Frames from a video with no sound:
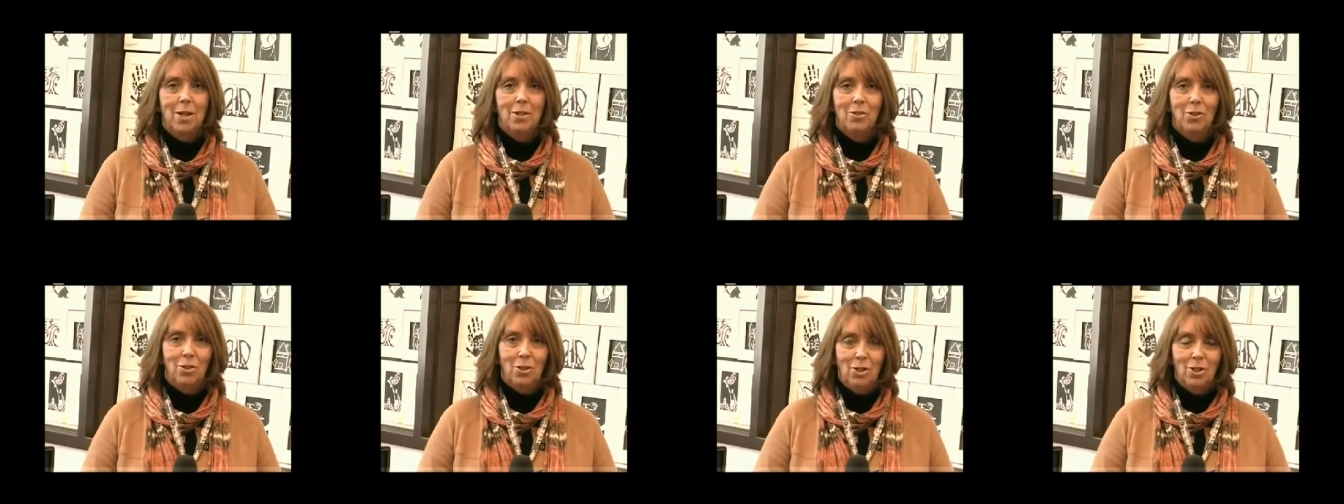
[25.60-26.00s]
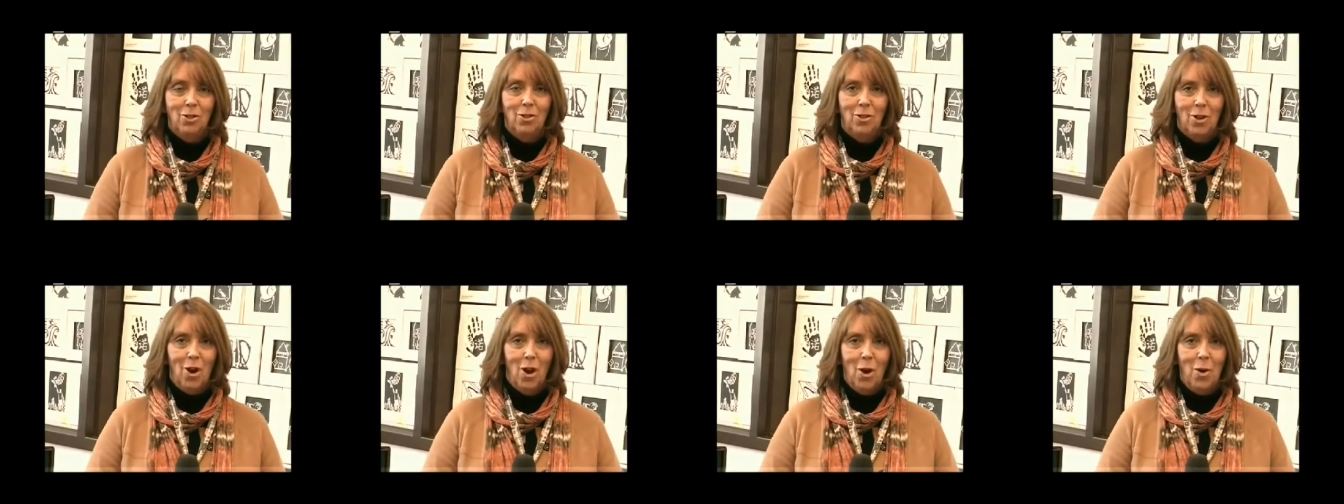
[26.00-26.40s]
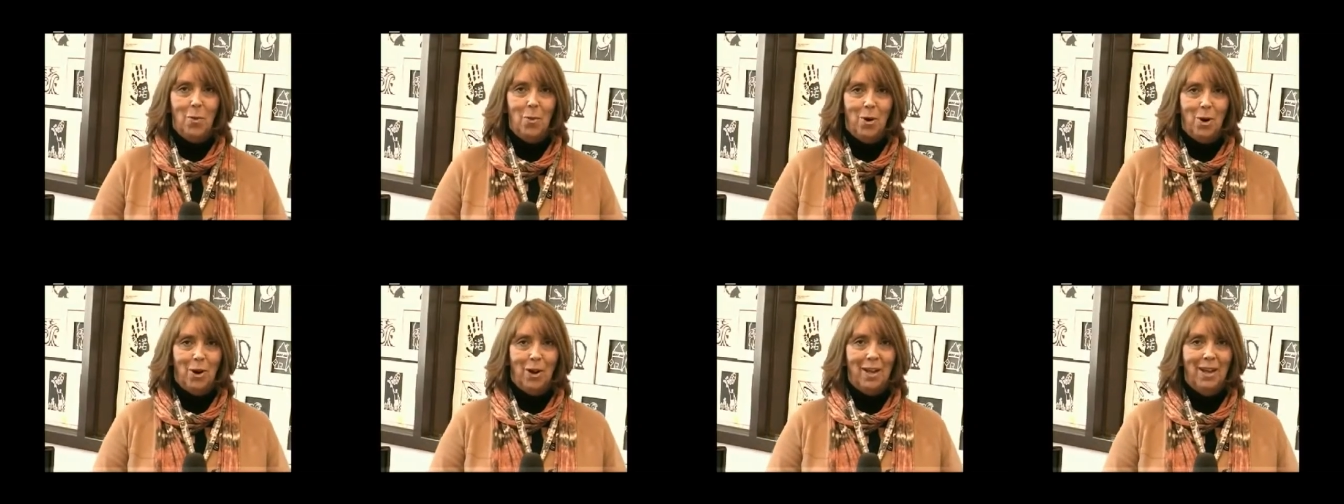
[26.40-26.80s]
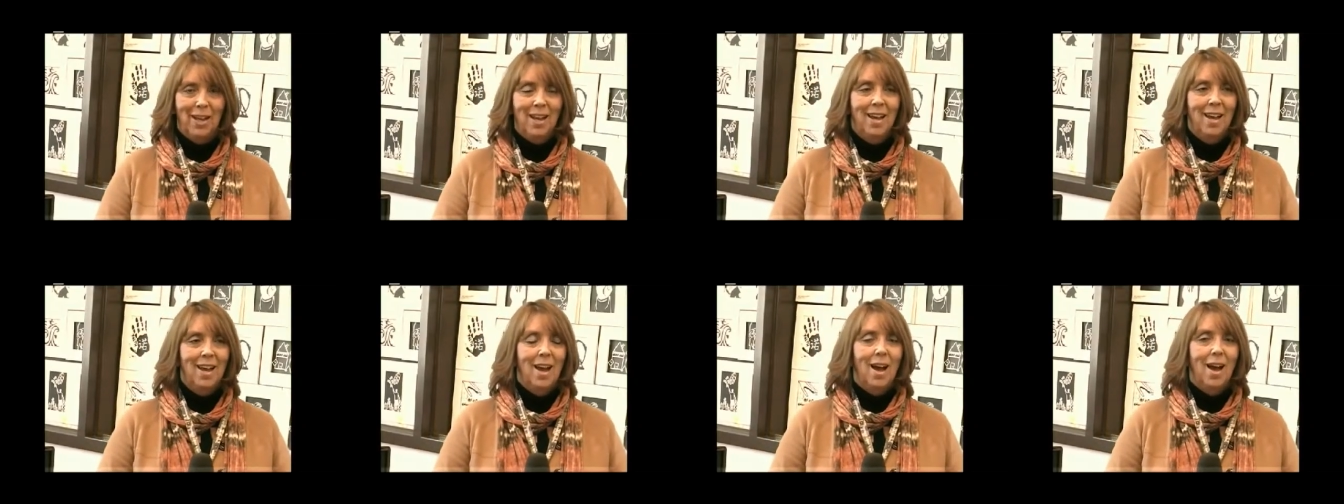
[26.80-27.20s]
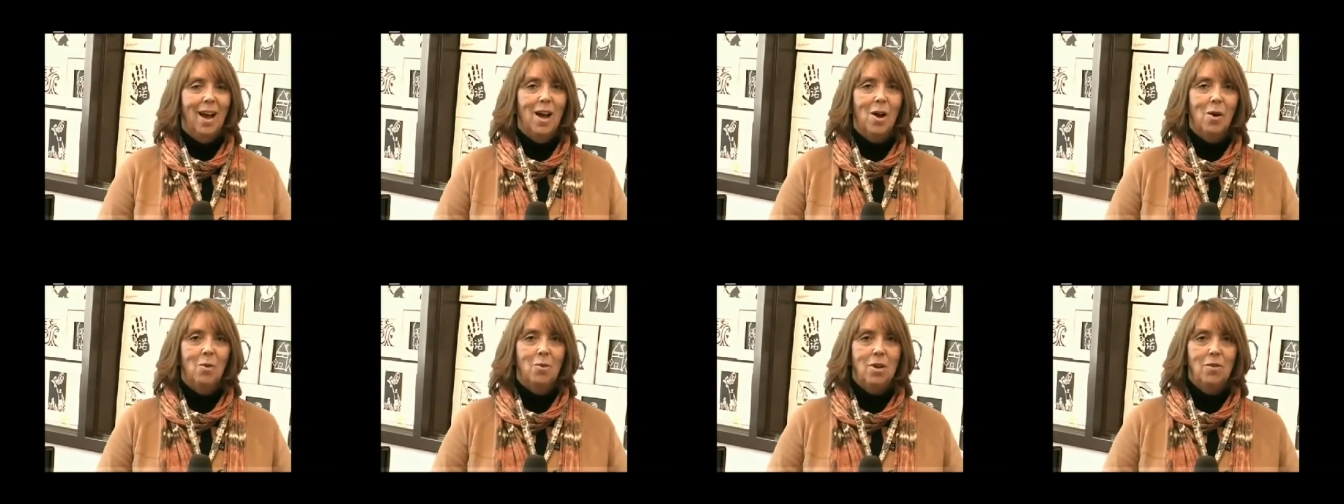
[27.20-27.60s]
students' artwork.
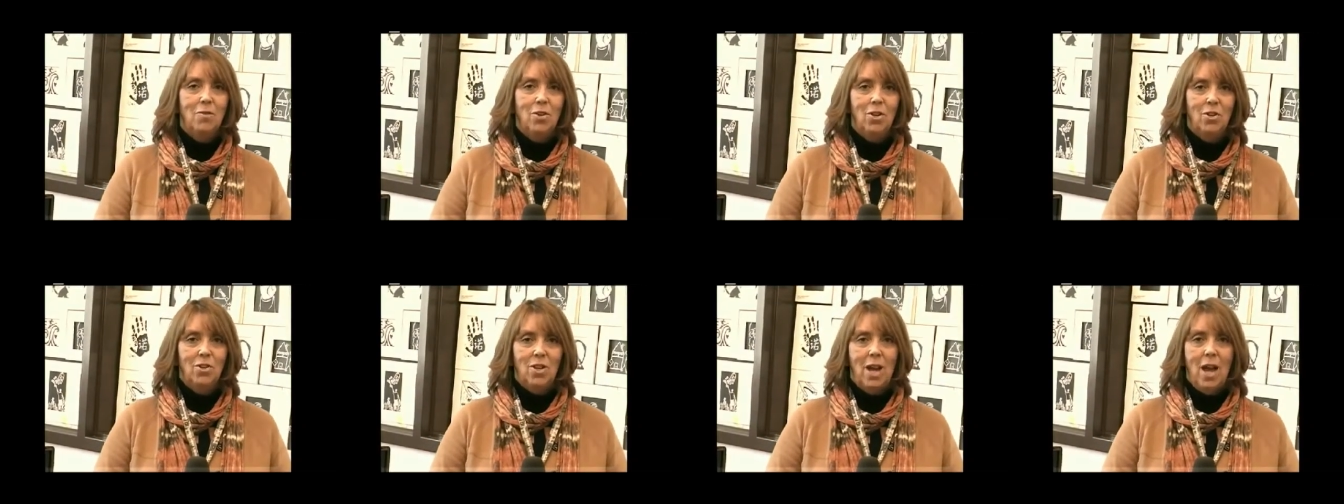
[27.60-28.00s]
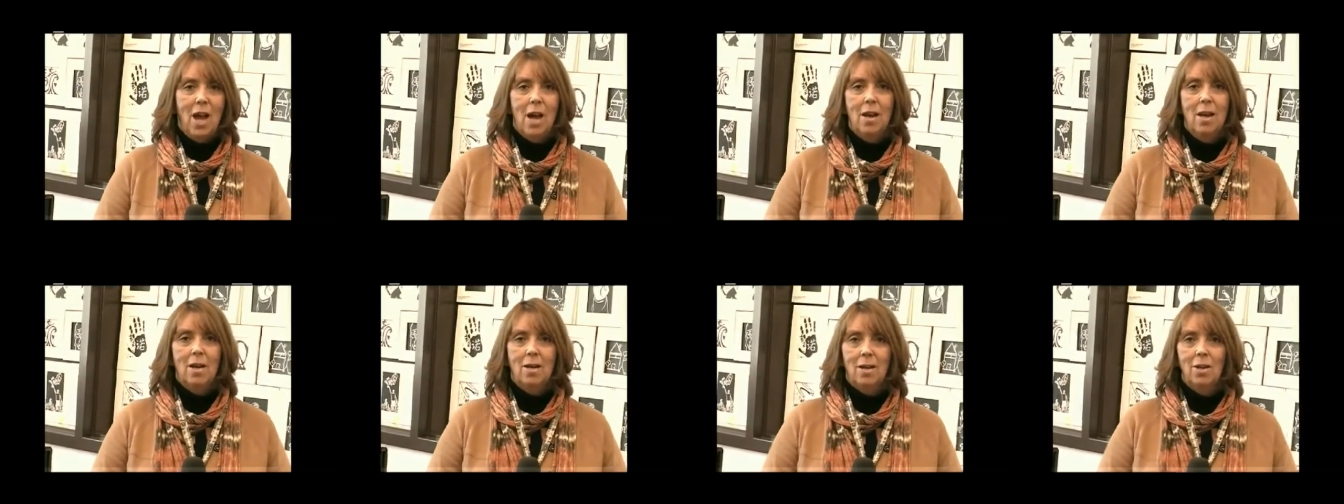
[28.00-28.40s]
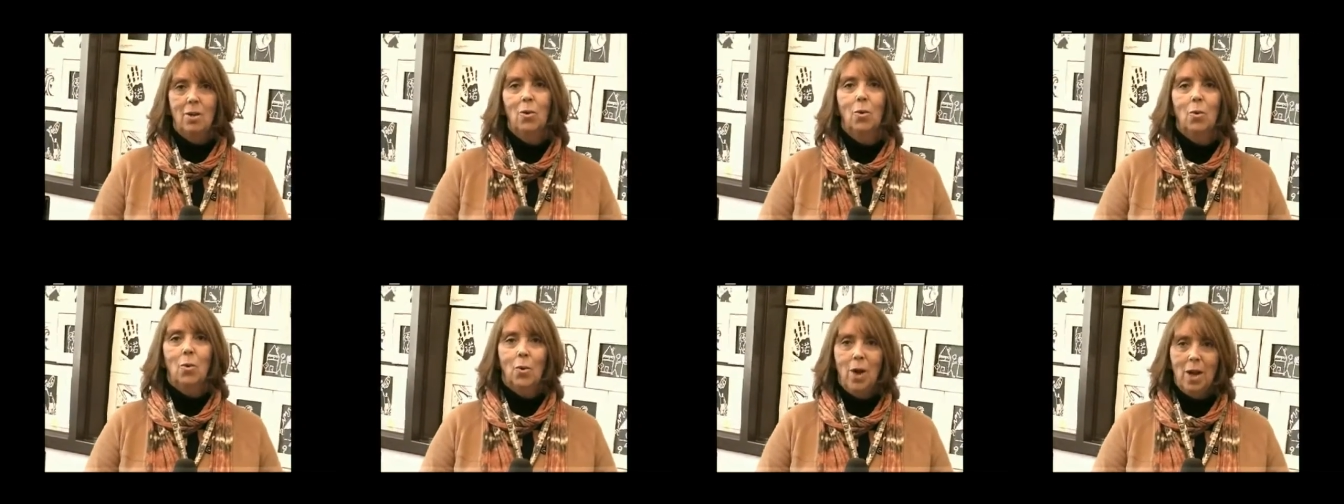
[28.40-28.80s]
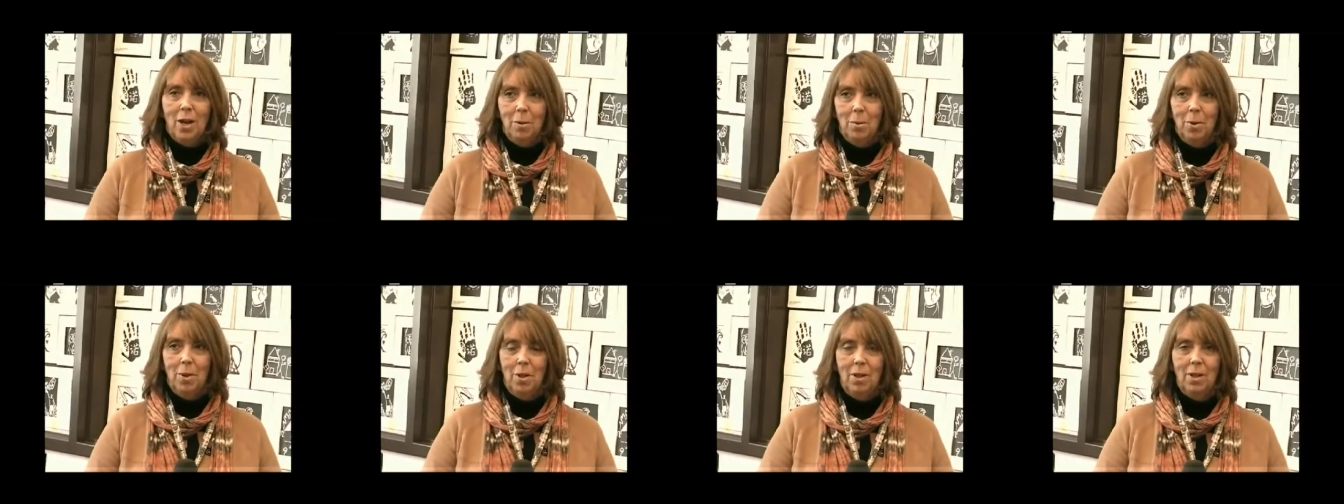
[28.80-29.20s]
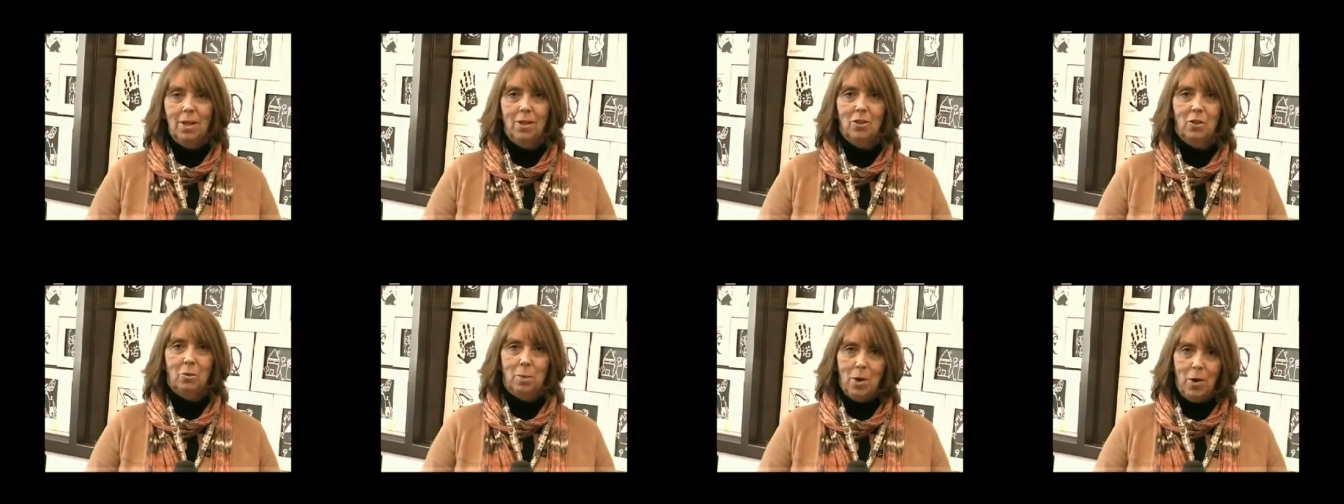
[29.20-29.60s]
We've just had an incredible
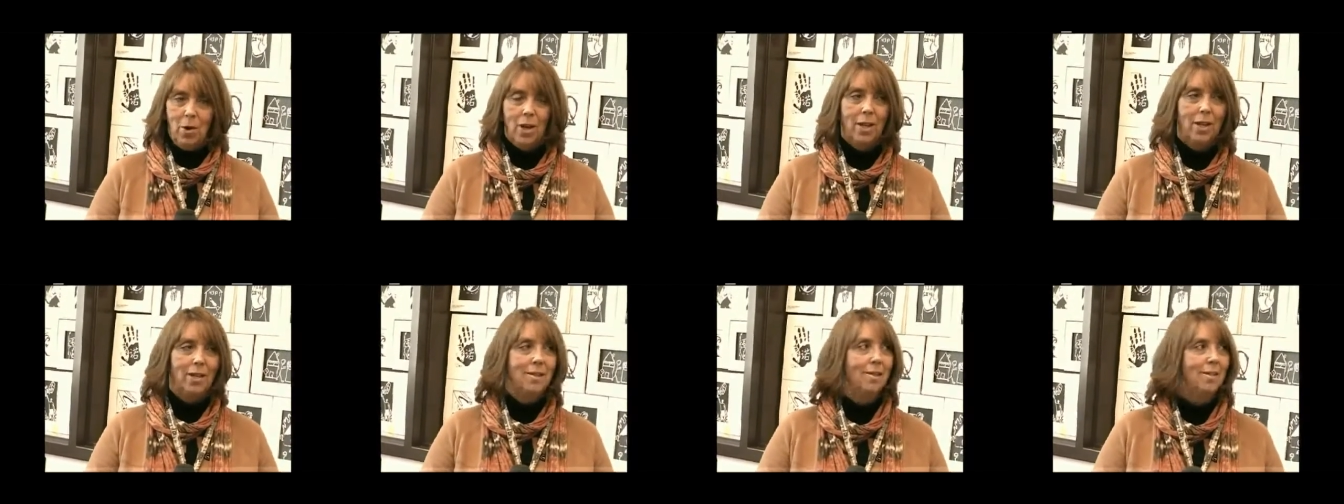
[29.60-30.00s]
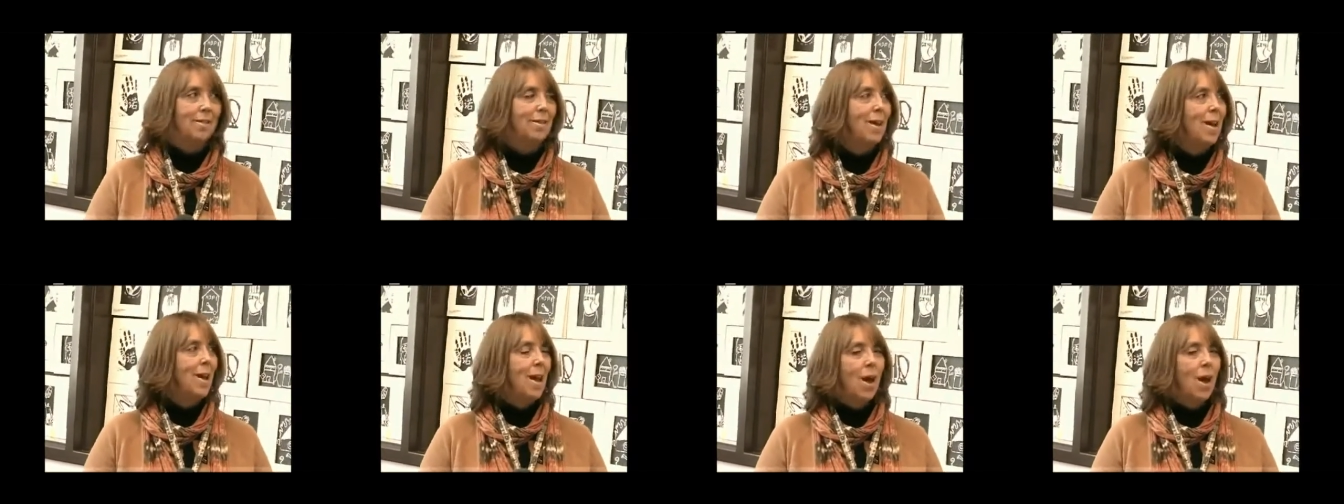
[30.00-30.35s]
experience.